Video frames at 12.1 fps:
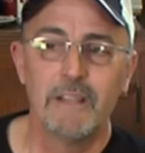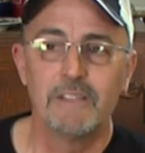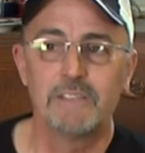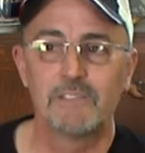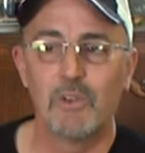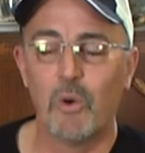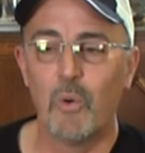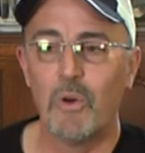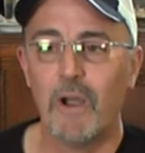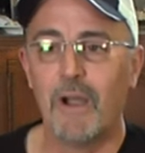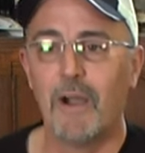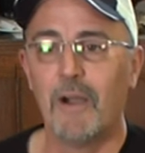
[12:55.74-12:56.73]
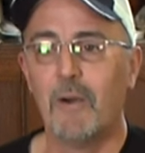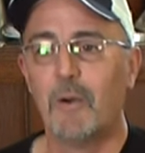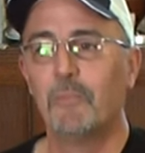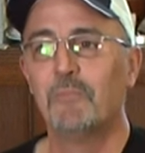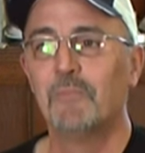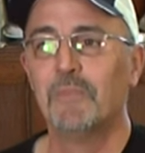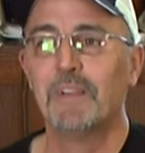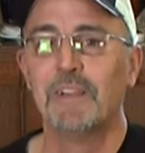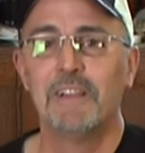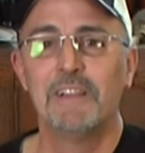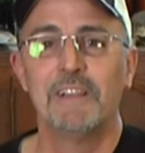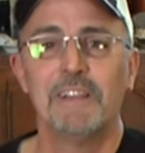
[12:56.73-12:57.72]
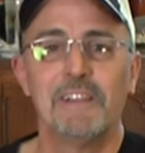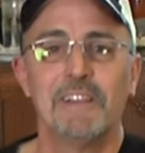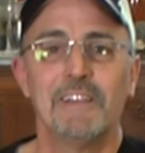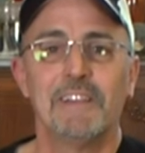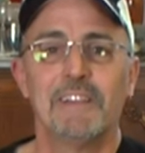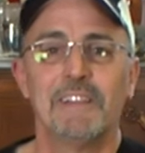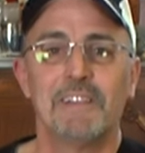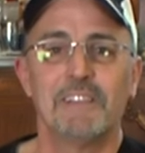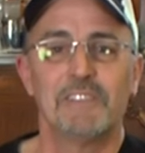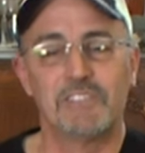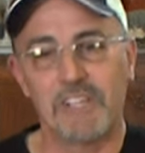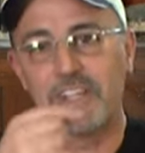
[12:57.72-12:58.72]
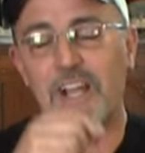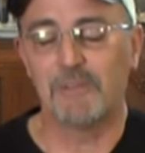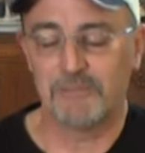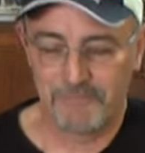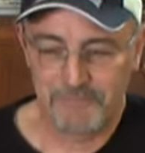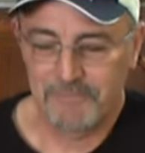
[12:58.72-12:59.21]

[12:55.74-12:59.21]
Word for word: So um, check it out.